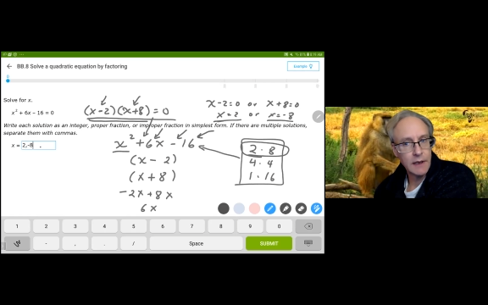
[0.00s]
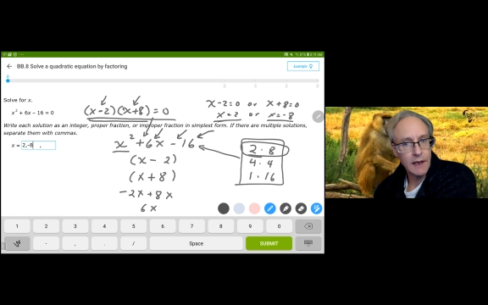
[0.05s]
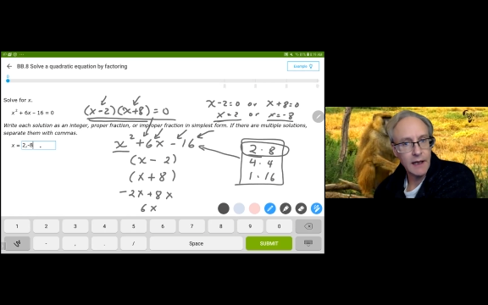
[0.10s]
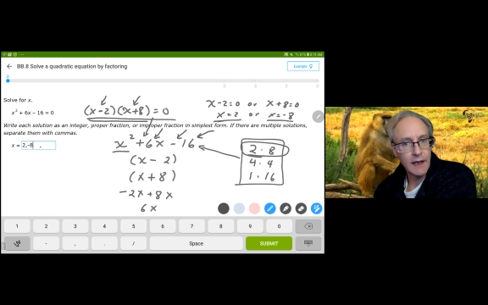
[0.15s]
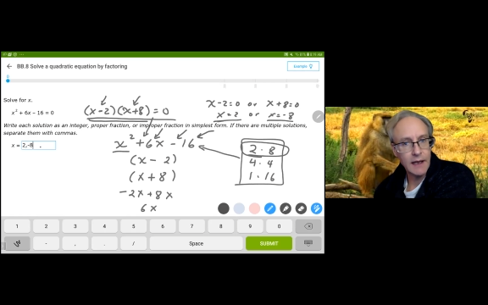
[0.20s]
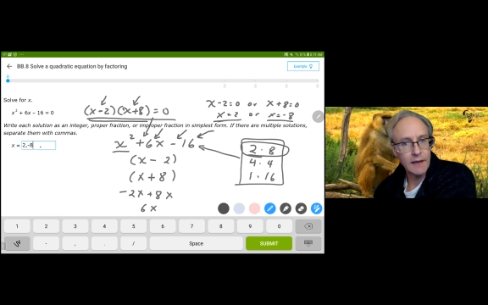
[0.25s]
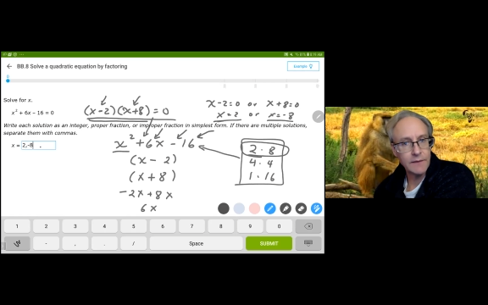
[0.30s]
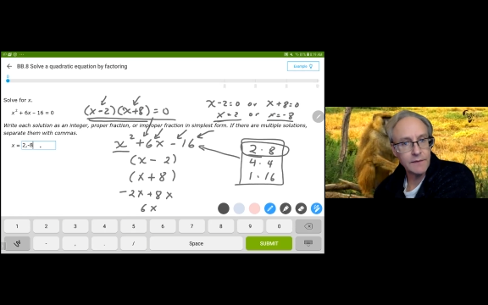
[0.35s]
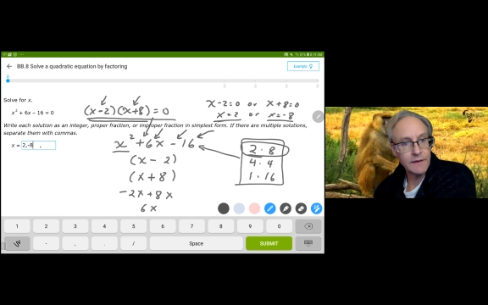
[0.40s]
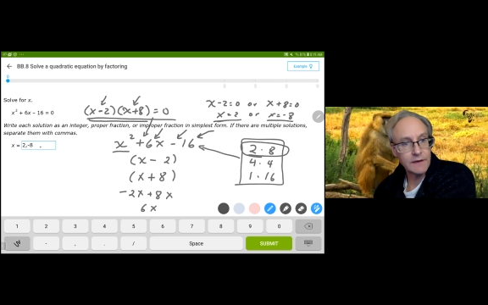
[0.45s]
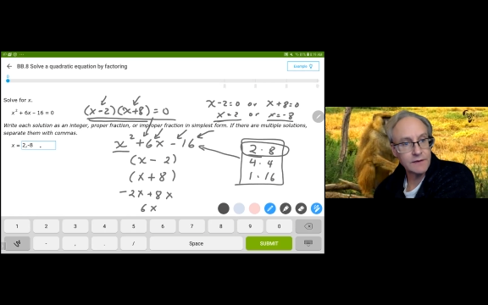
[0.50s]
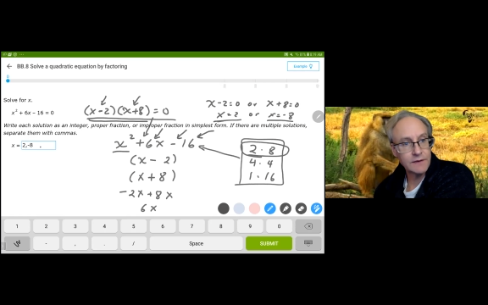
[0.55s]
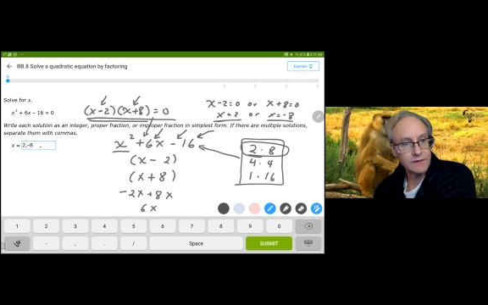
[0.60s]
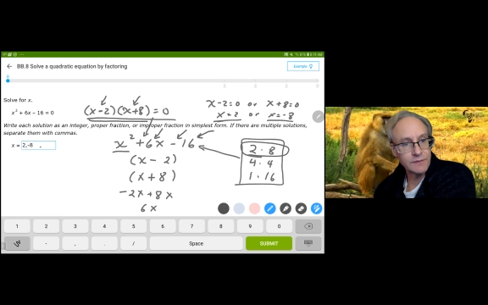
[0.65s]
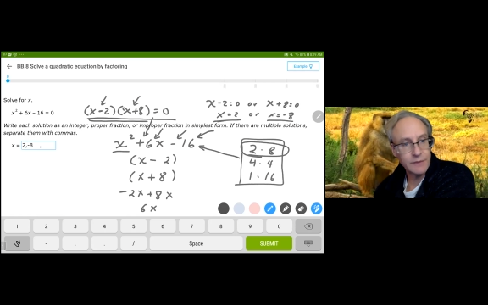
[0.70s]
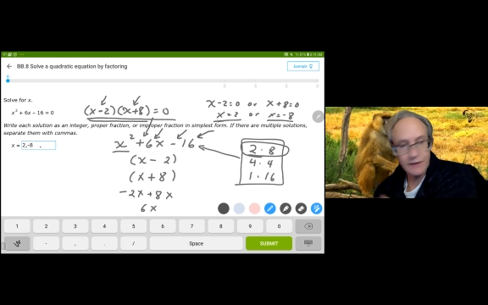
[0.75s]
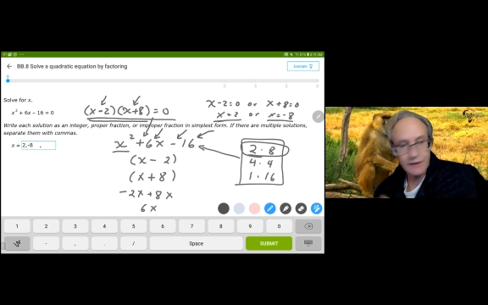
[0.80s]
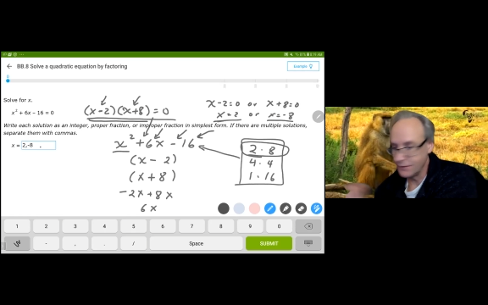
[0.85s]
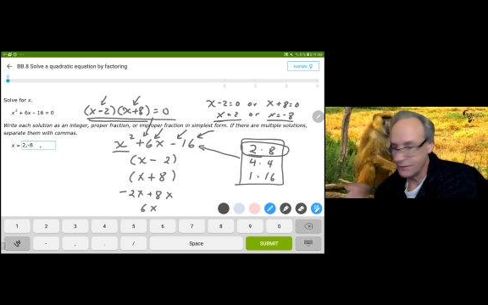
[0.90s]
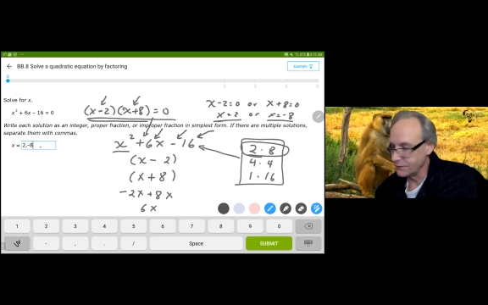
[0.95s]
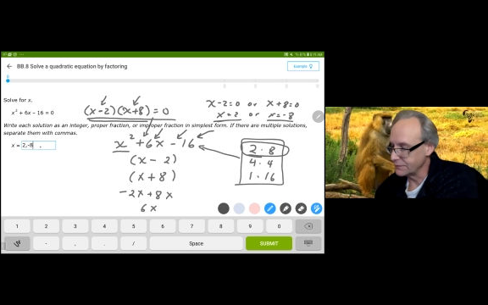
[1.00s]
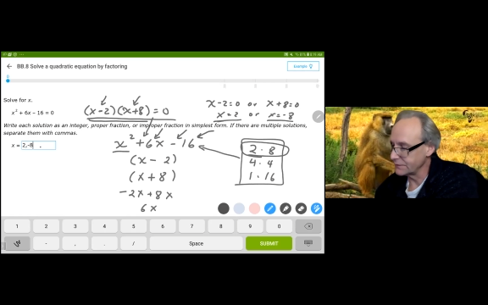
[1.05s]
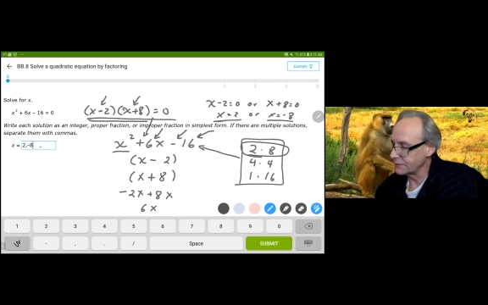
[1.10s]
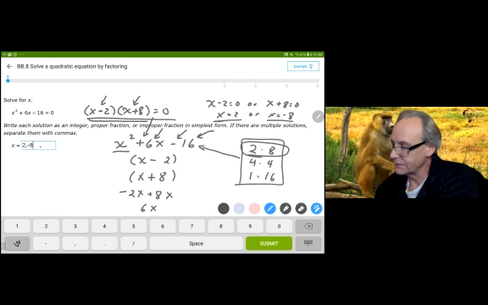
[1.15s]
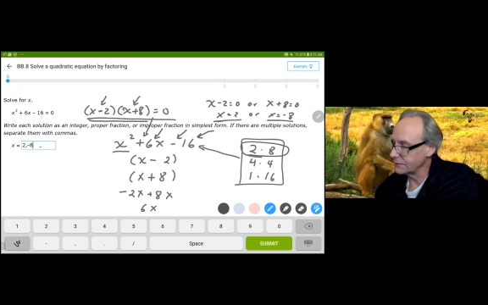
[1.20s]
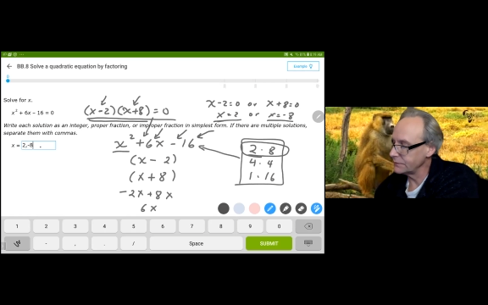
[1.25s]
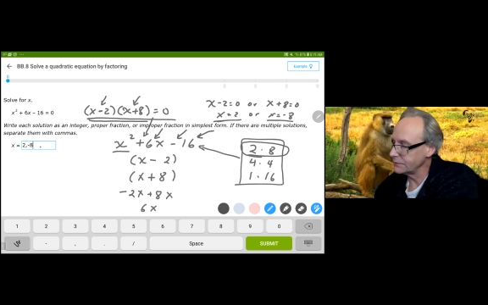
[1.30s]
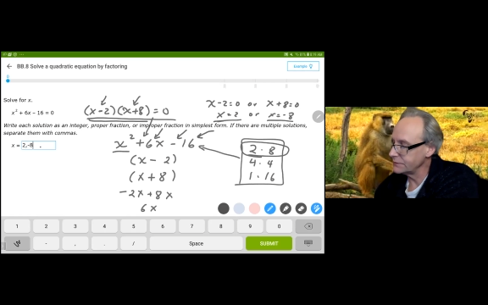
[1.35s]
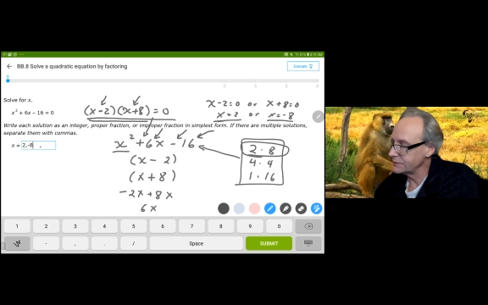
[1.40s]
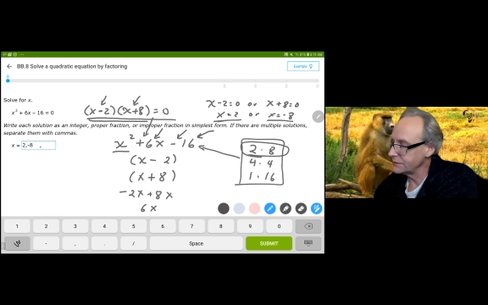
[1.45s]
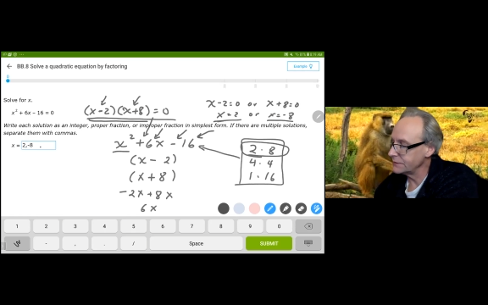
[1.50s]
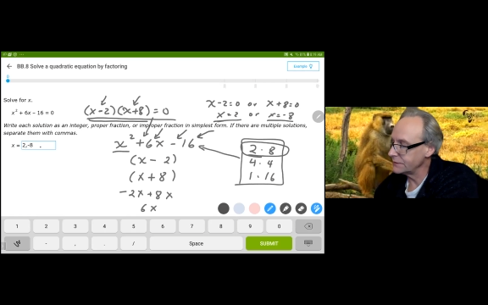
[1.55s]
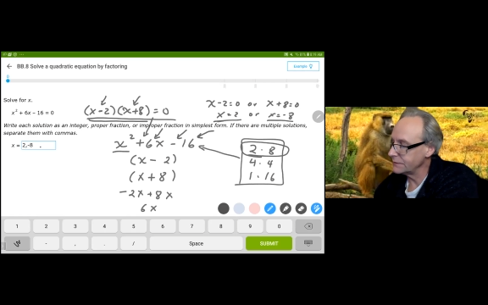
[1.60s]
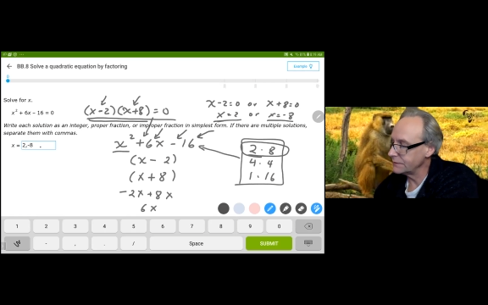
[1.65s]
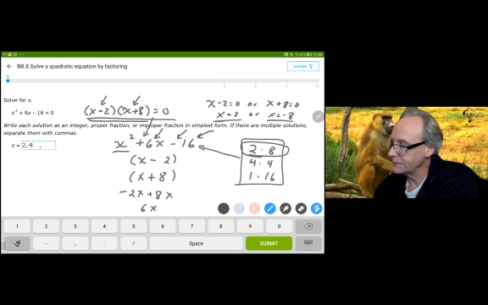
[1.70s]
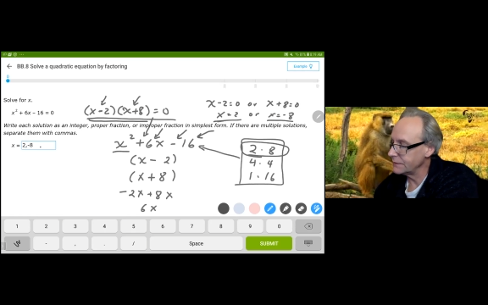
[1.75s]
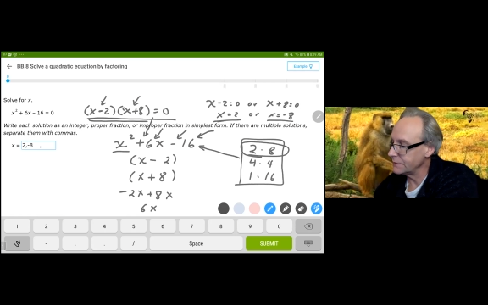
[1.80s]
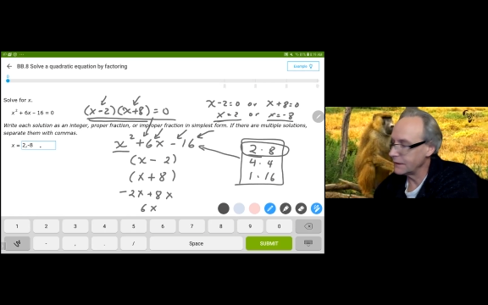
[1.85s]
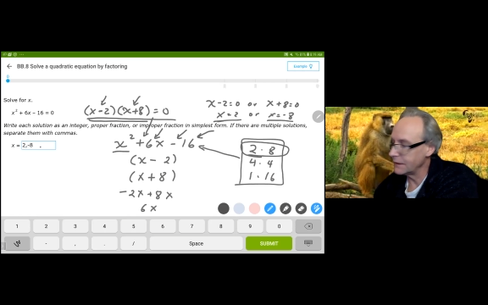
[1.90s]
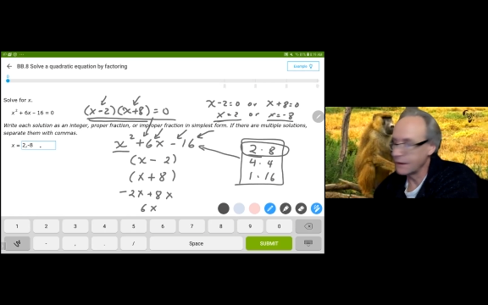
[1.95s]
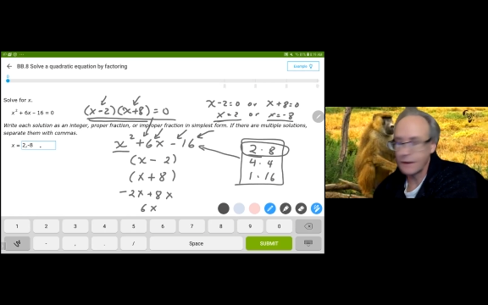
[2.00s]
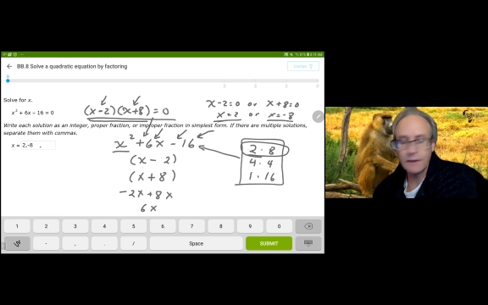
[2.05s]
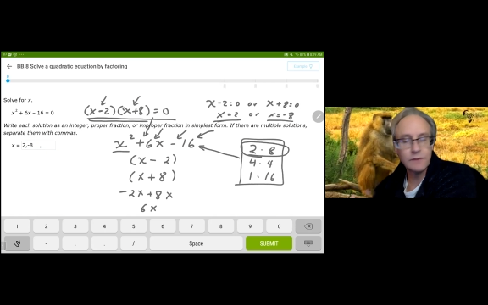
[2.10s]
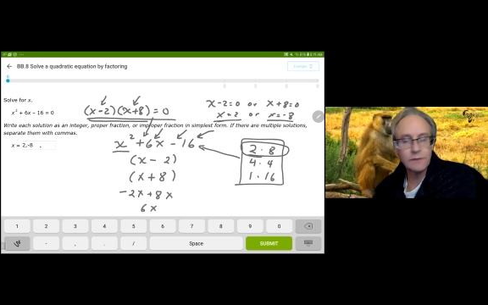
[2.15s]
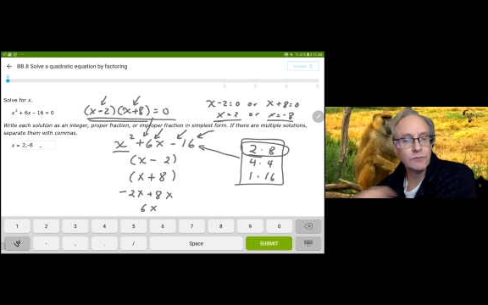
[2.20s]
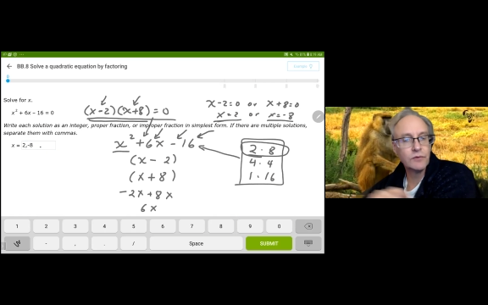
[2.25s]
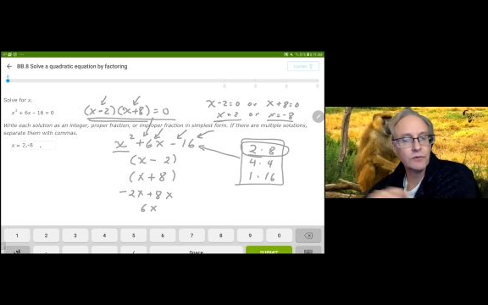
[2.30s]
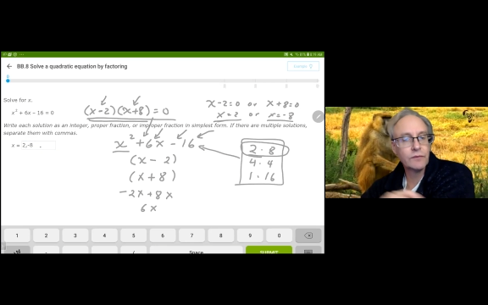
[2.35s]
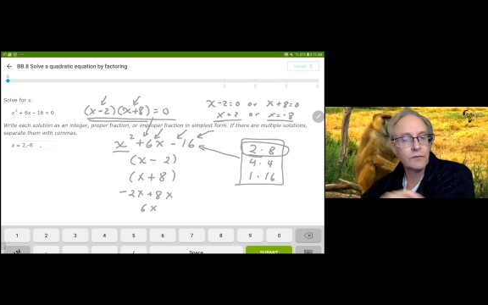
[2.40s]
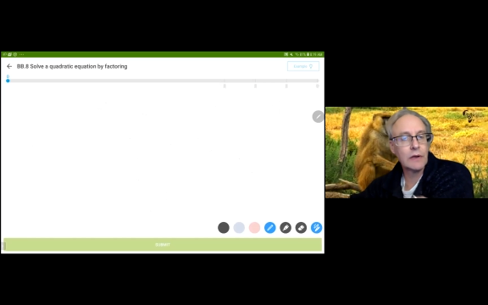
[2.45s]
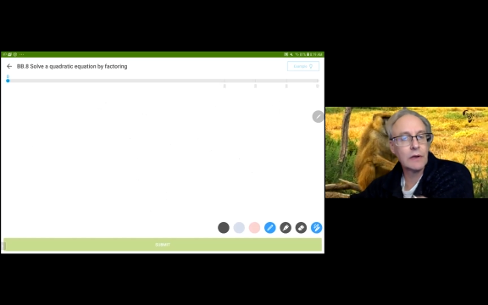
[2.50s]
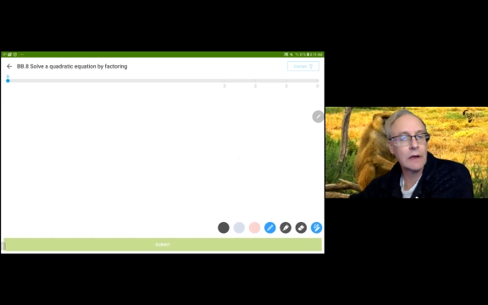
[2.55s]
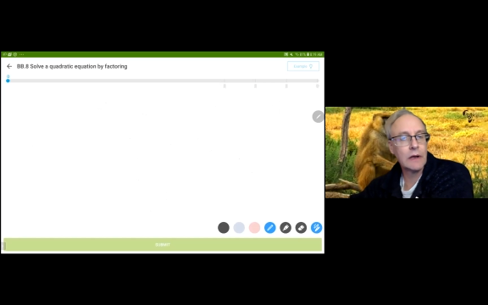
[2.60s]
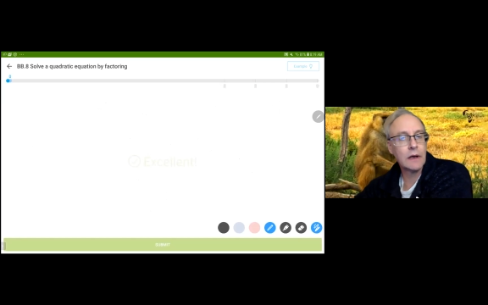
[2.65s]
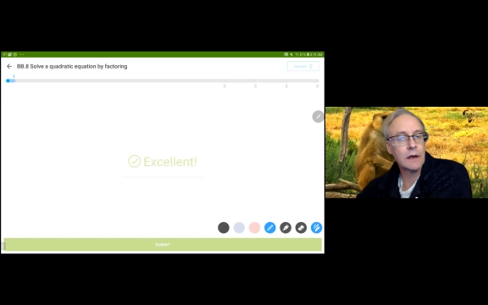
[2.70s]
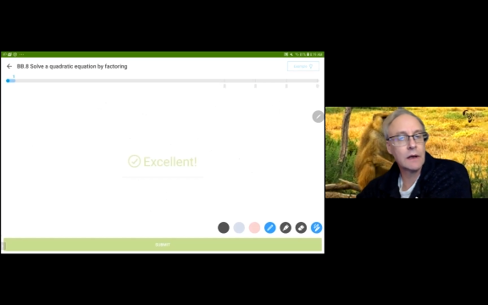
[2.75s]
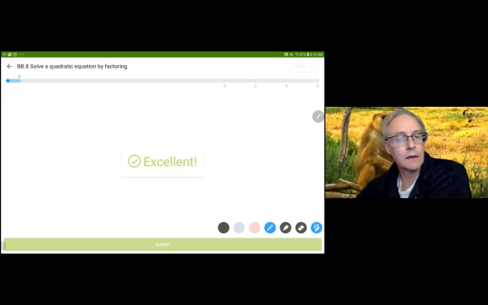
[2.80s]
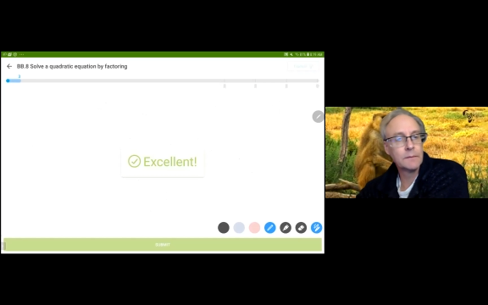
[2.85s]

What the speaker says: And there's my two solutions, and I can move along.